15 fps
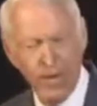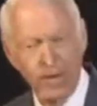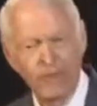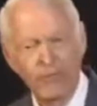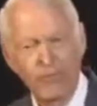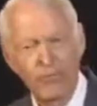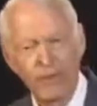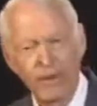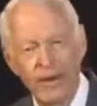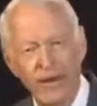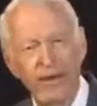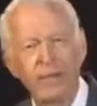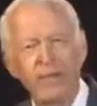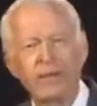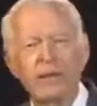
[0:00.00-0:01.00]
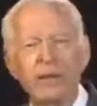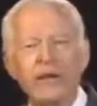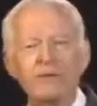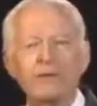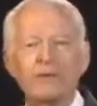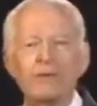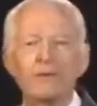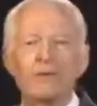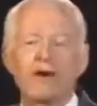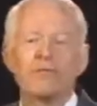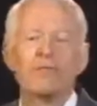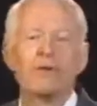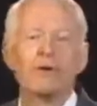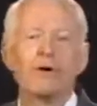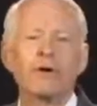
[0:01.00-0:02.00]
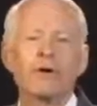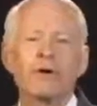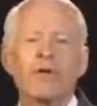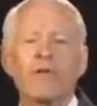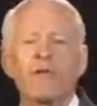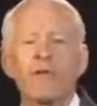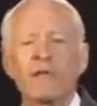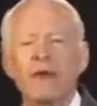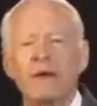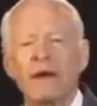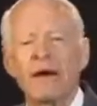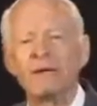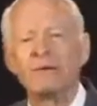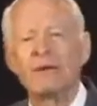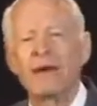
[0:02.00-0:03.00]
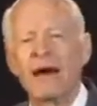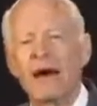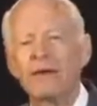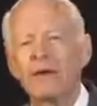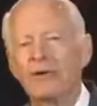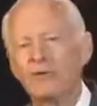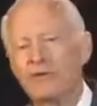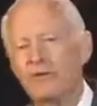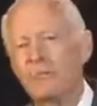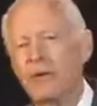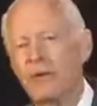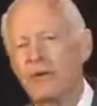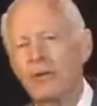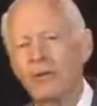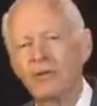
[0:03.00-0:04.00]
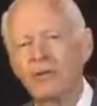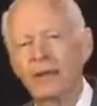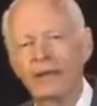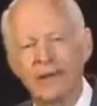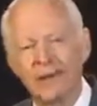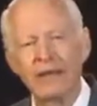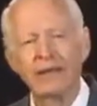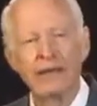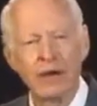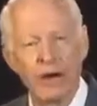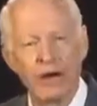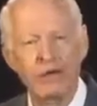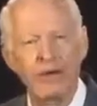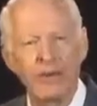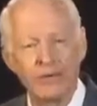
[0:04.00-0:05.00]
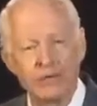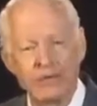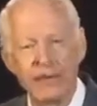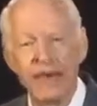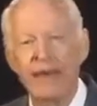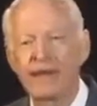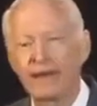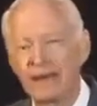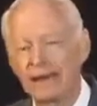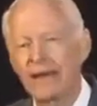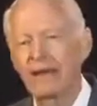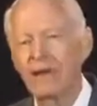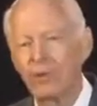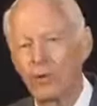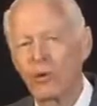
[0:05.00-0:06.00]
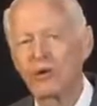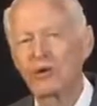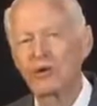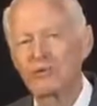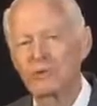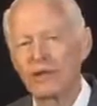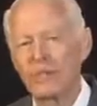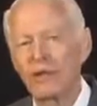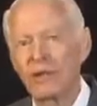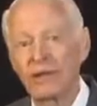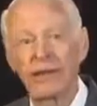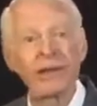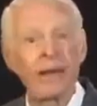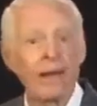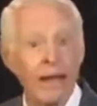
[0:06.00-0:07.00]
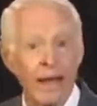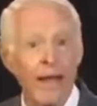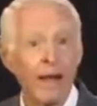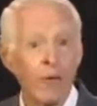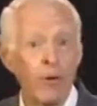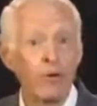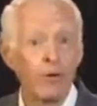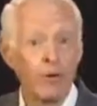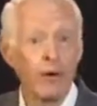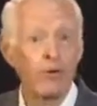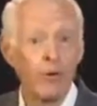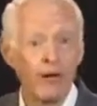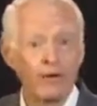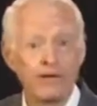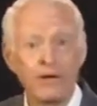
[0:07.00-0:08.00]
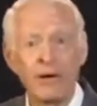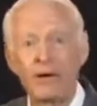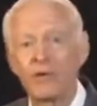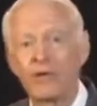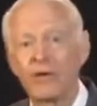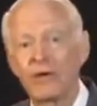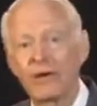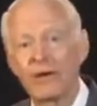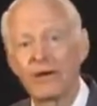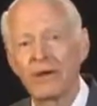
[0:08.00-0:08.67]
I'll be glad to do that for you. I said, I know some people that need to understand the inner workings of the elite, and I wanted to know myself.